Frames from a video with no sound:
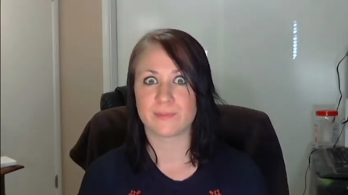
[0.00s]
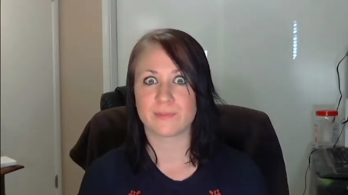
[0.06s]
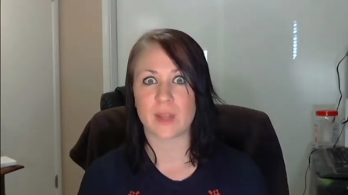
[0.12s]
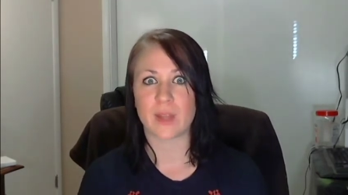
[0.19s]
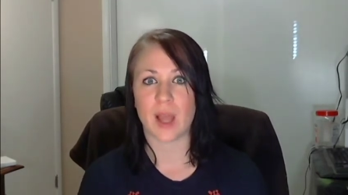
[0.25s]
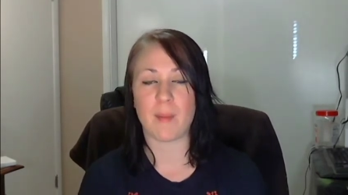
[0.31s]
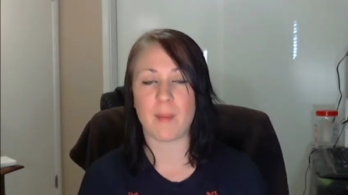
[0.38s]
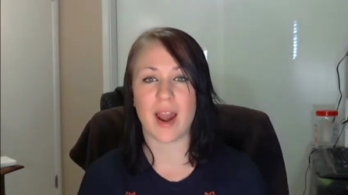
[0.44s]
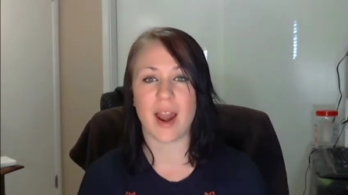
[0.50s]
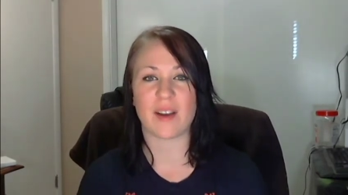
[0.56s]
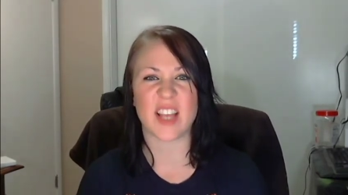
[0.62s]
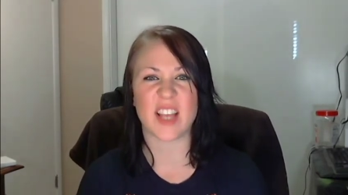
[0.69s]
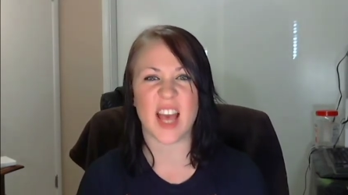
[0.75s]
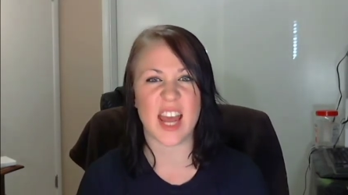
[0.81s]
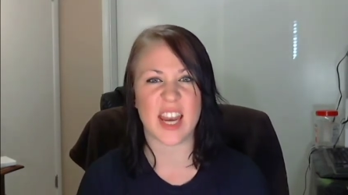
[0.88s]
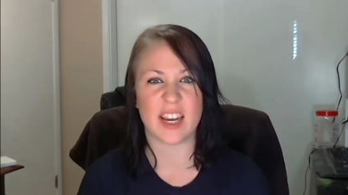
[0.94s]
I might have
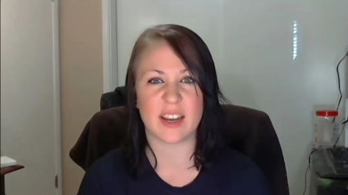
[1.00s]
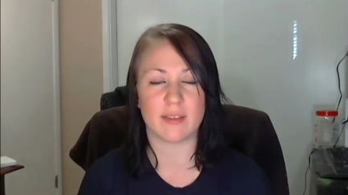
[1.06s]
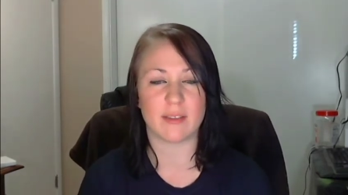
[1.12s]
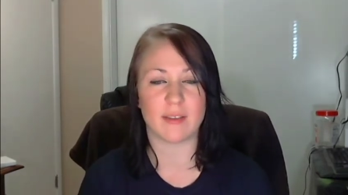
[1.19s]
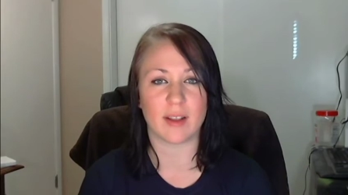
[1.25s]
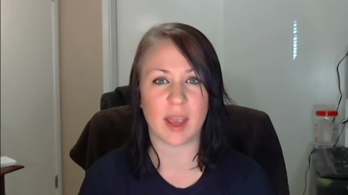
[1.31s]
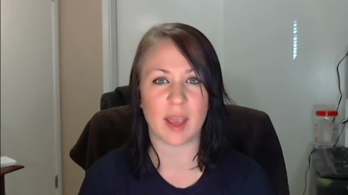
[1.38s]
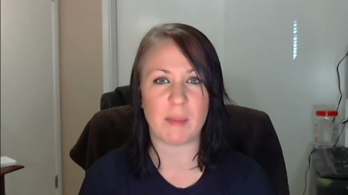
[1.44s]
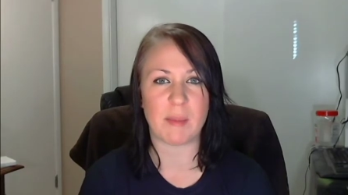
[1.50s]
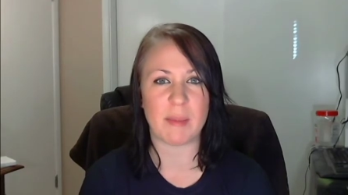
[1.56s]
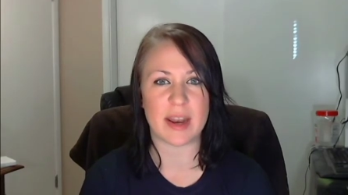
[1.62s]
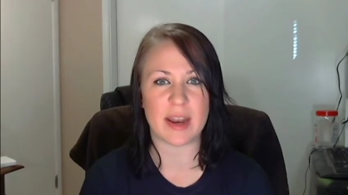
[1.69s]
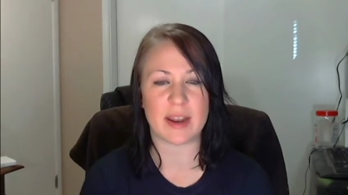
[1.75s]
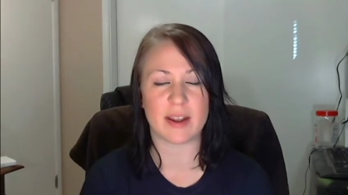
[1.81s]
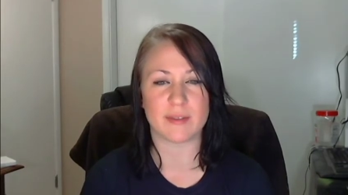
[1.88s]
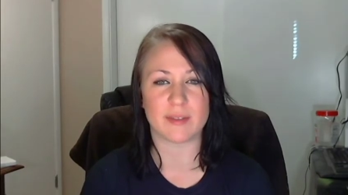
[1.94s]
to edit like a
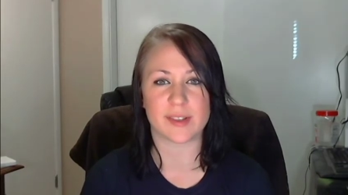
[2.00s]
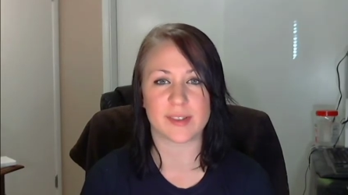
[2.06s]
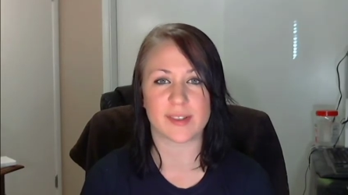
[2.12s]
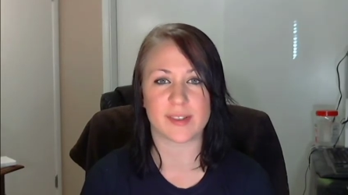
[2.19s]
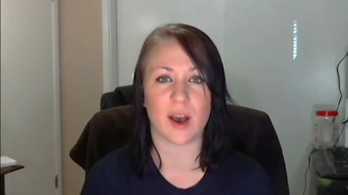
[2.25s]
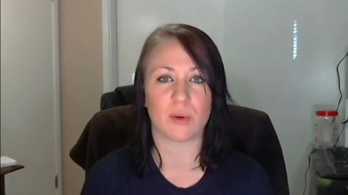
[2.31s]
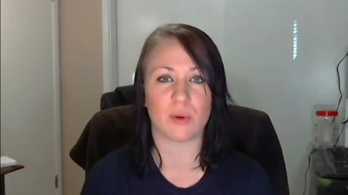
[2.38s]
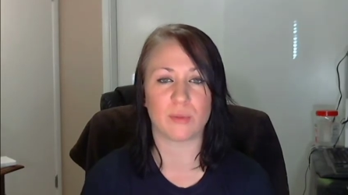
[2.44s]
minute of this out.